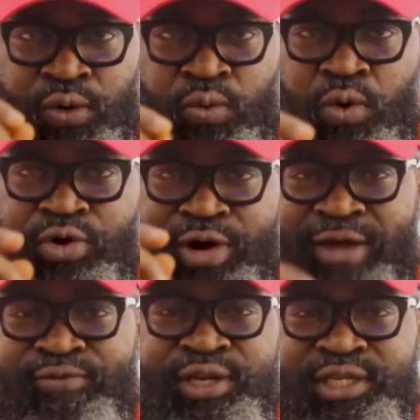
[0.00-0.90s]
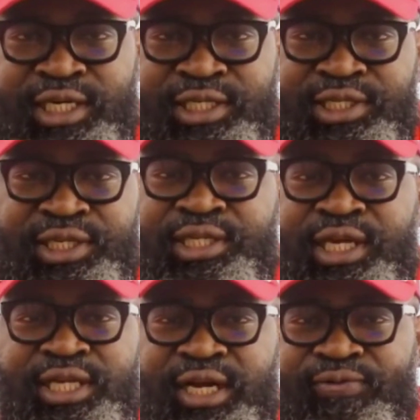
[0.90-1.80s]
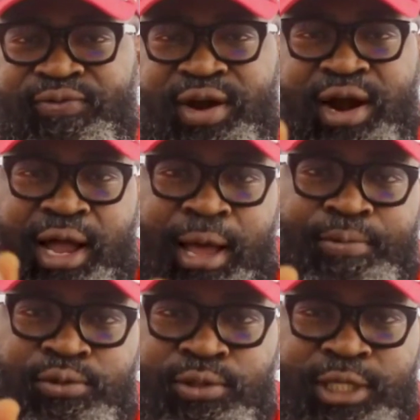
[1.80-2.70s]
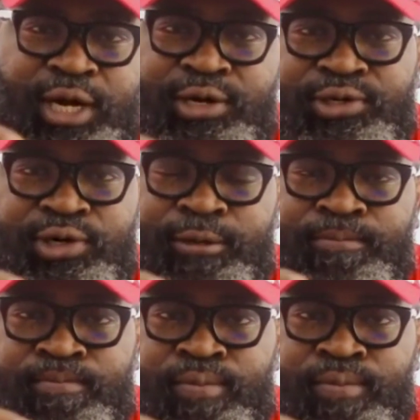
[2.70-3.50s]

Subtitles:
We're revving 36 states and the Federal Capital Territory.